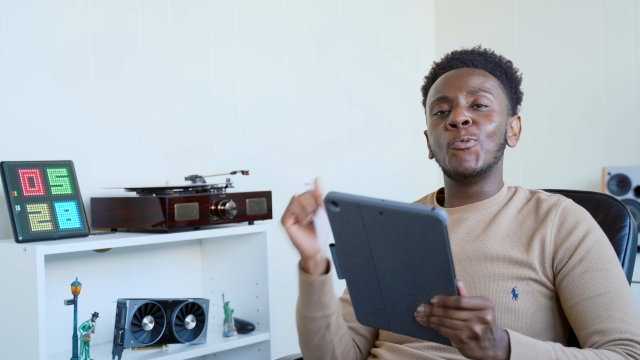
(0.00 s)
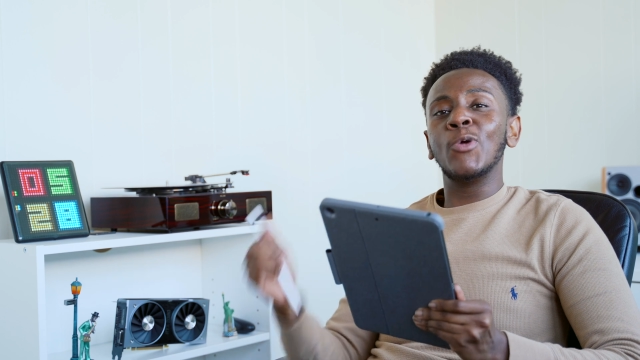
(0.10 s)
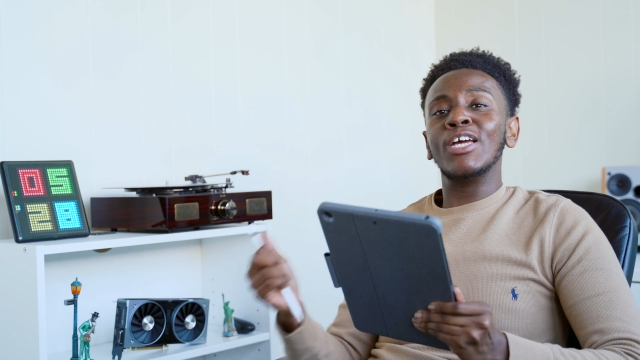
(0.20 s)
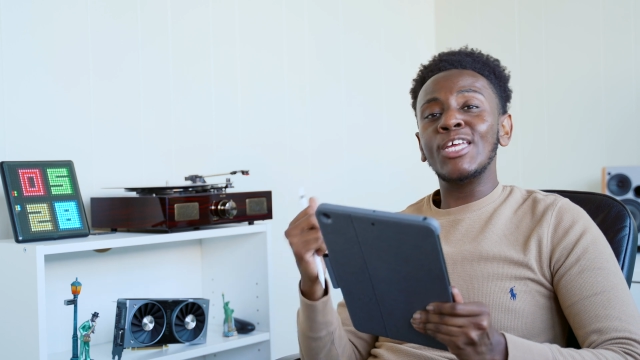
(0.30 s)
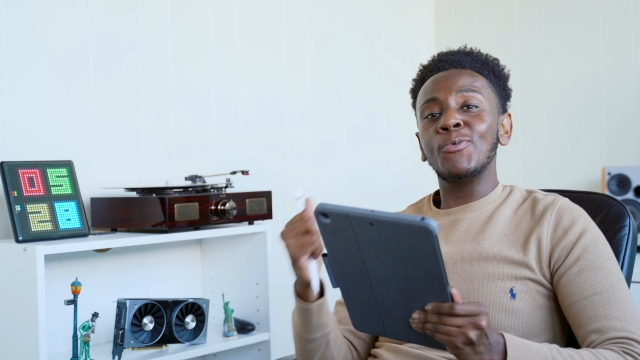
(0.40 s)

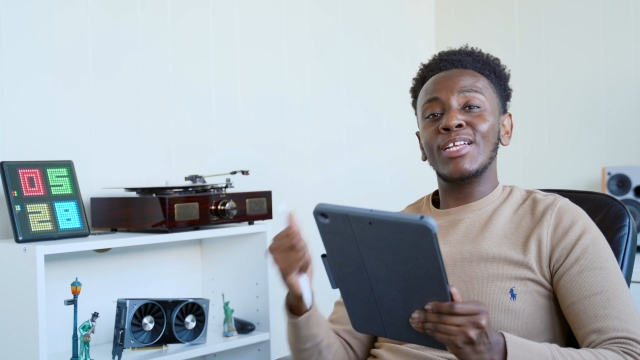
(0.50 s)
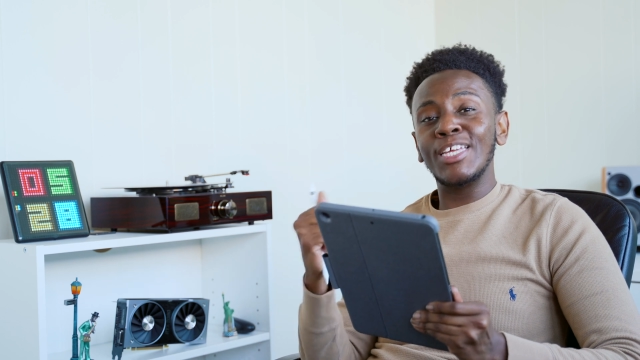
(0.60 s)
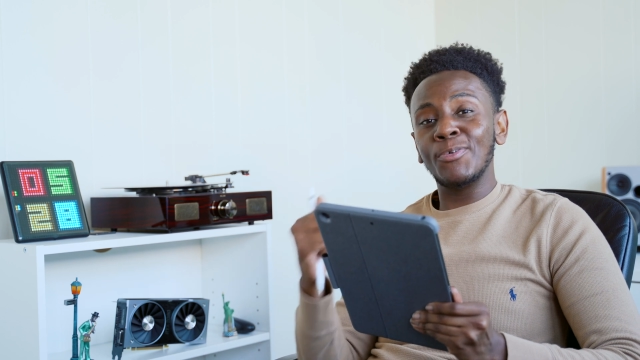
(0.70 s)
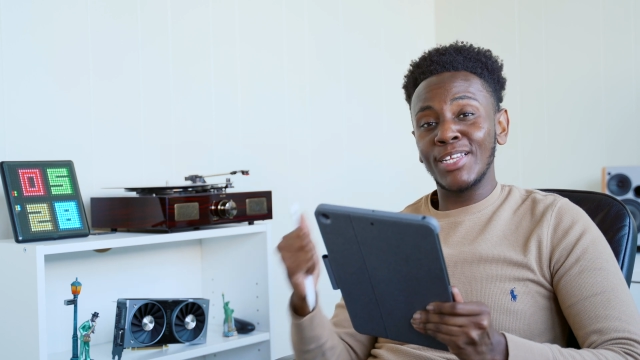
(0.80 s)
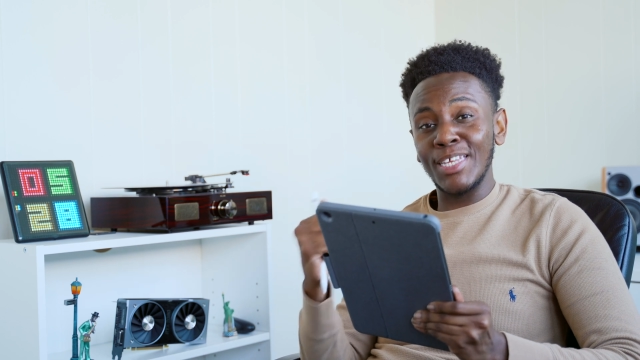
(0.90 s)
really
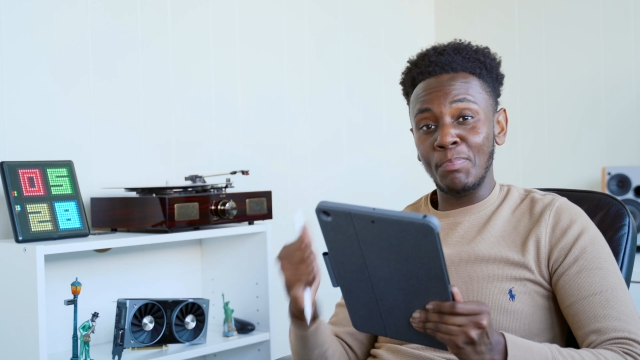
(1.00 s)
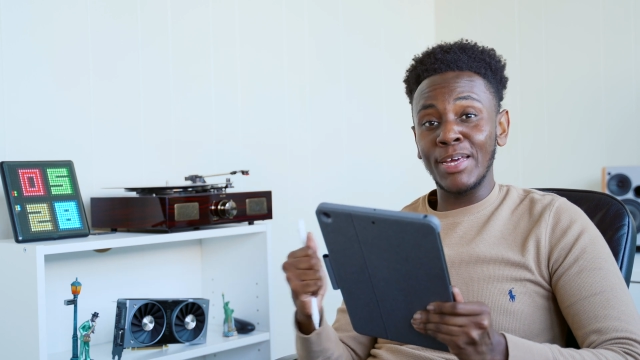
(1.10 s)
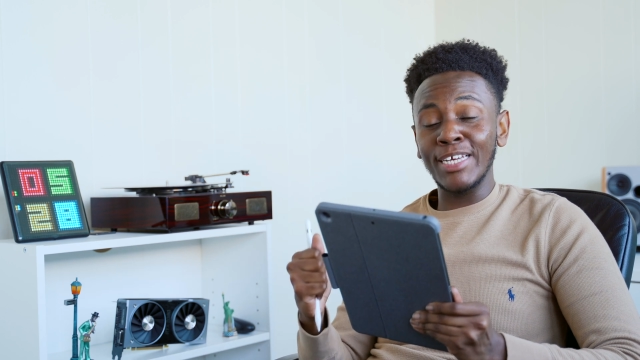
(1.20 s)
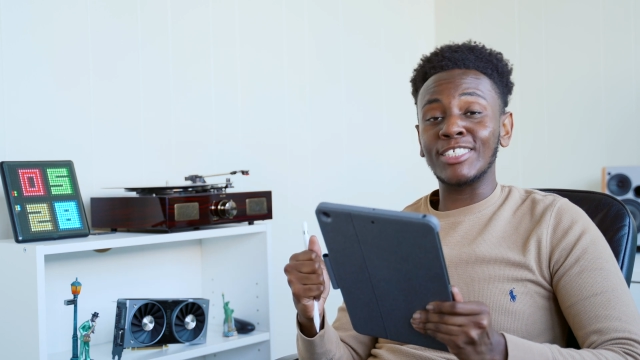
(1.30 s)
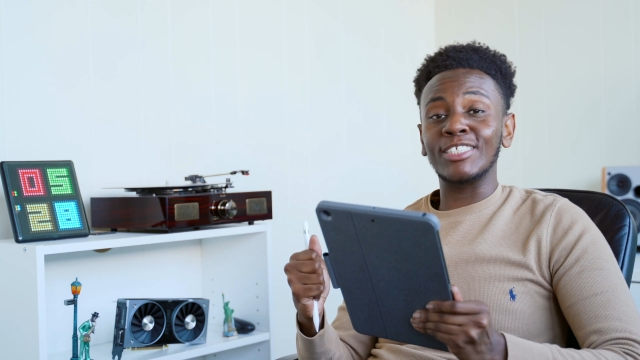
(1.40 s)

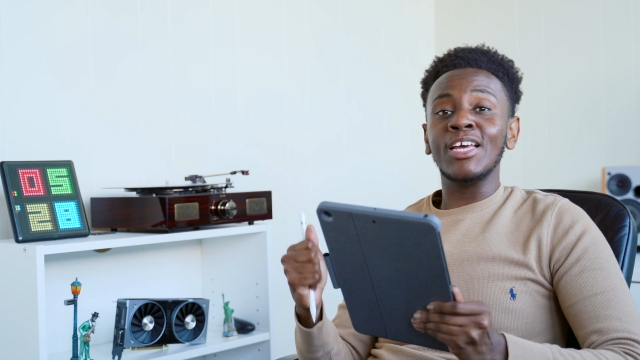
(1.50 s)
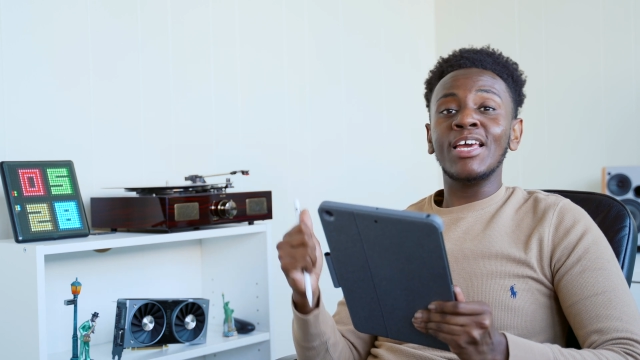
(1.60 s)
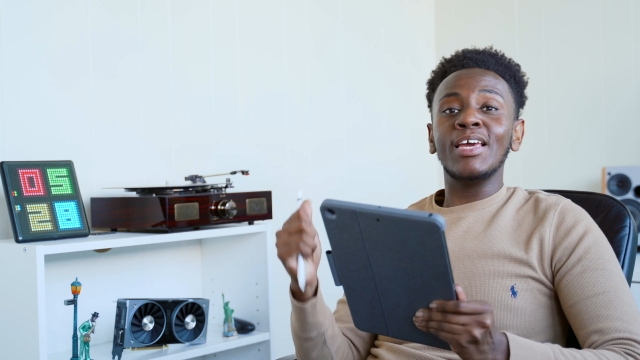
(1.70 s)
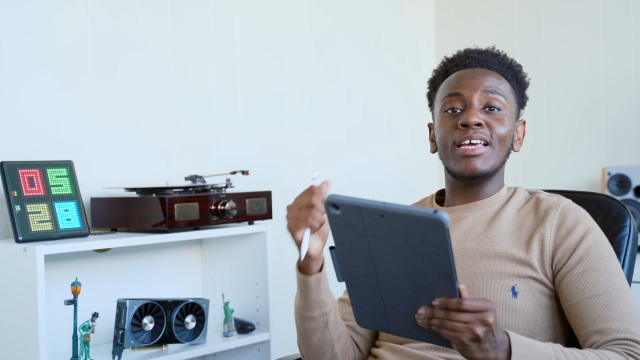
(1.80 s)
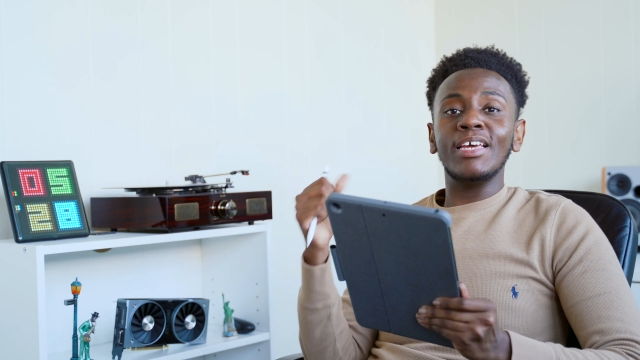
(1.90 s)
miss
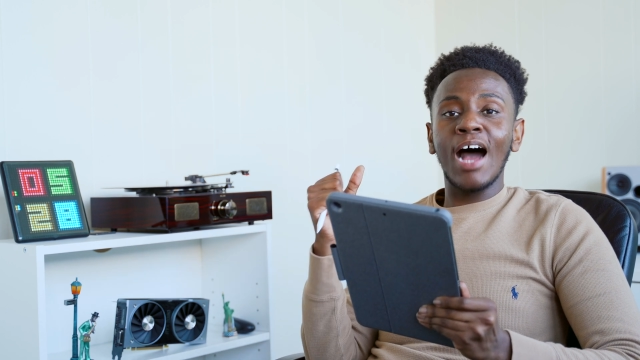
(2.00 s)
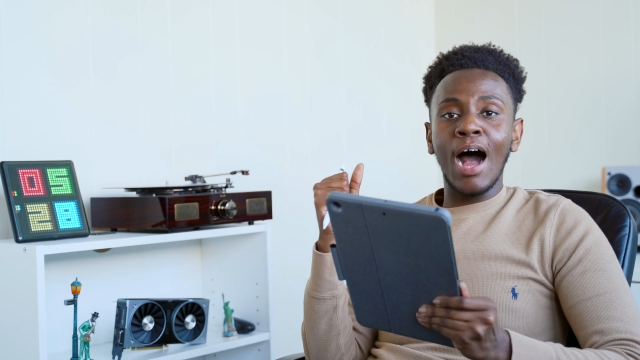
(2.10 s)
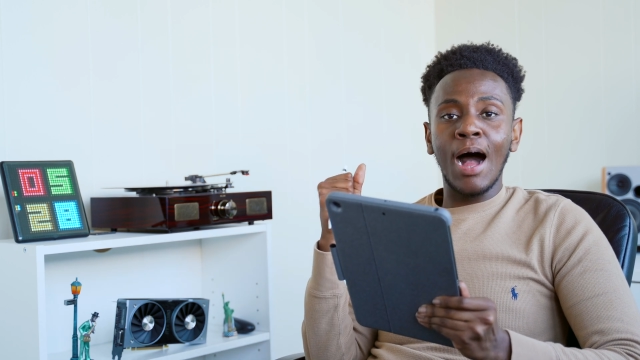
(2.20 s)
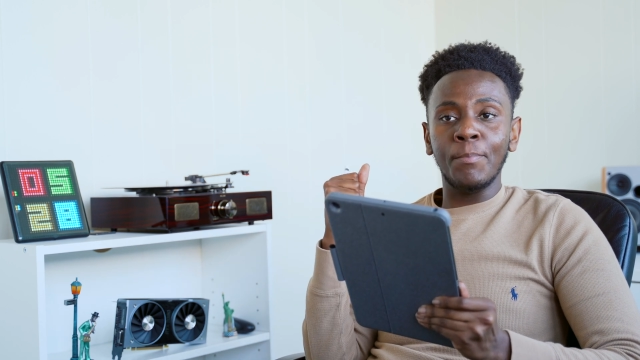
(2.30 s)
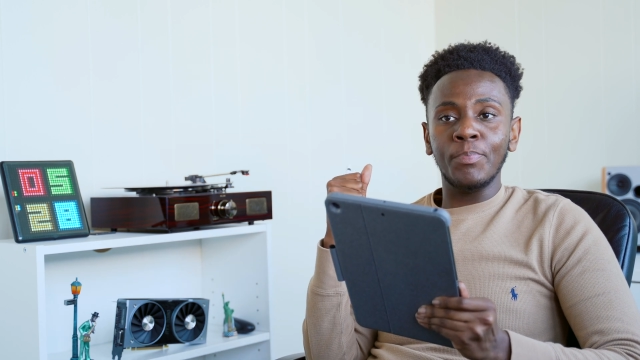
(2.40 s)

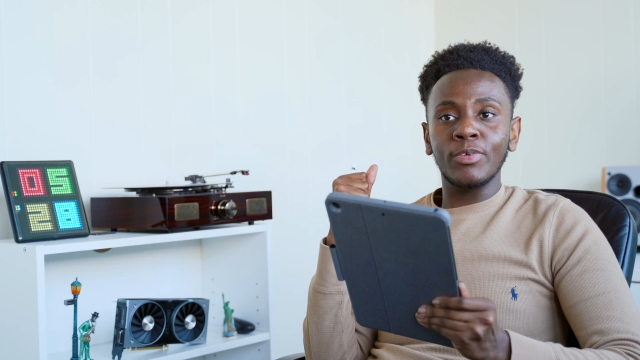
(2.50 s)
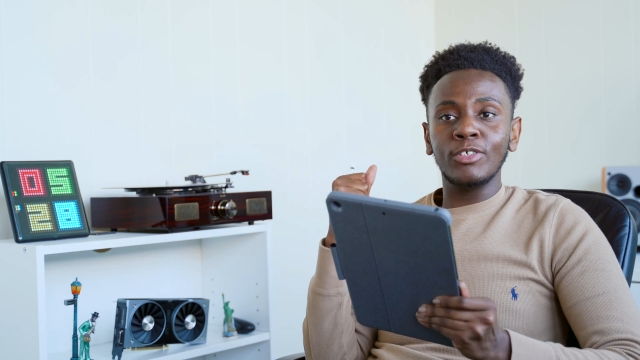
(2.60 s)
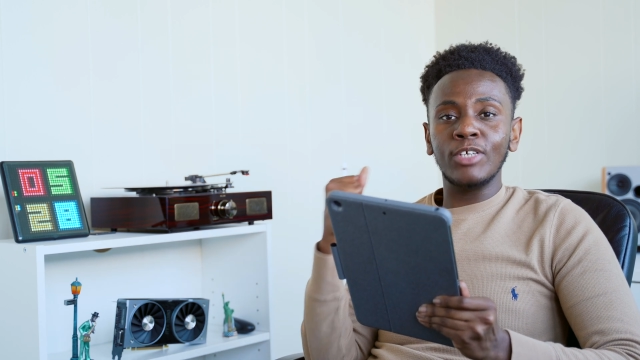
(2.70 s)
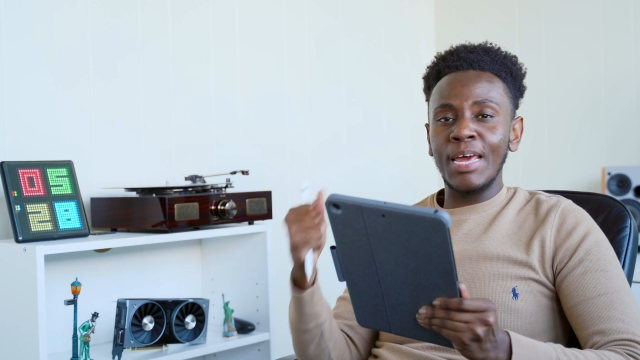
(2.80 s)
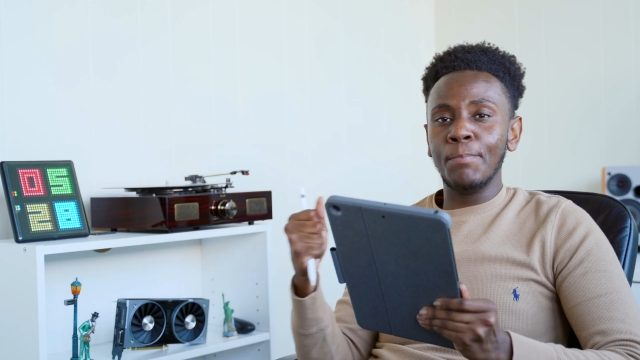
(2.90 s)

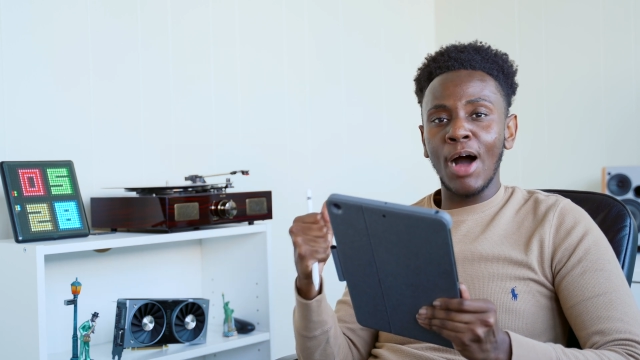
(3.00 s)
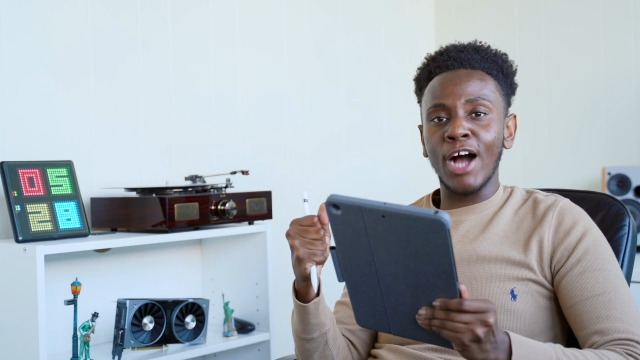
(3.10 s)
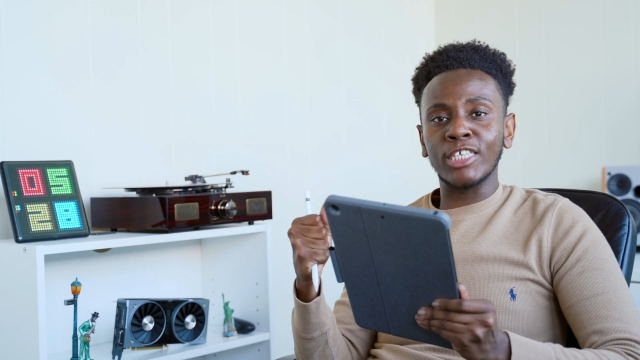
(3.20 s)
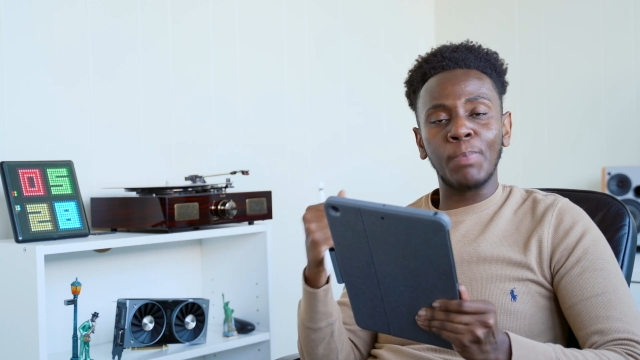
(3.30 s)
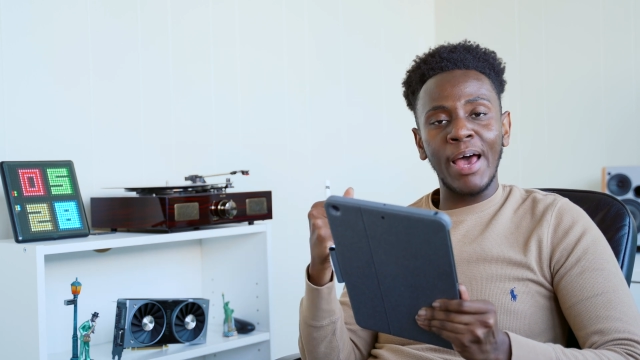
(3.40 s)

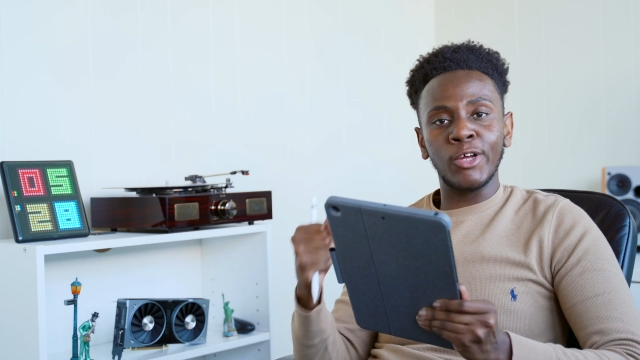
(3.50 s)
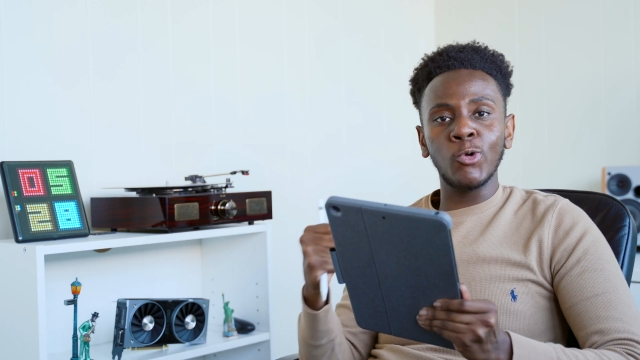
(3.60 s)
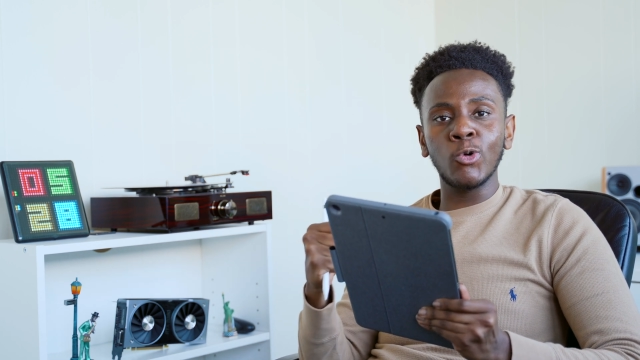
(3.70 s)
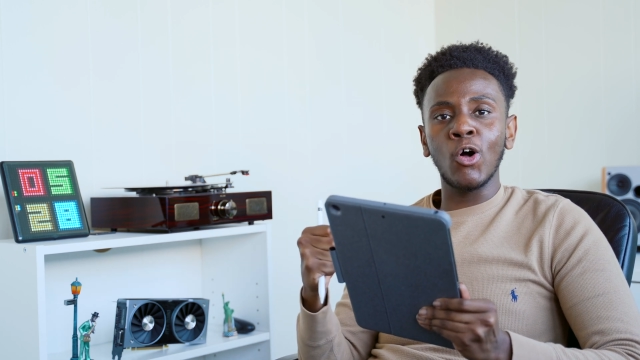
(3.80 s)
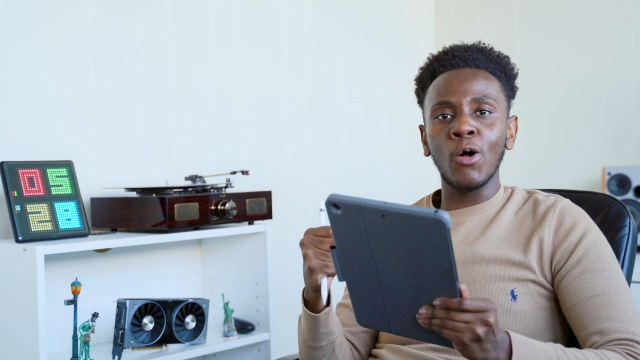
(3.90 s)
Inbox by Google,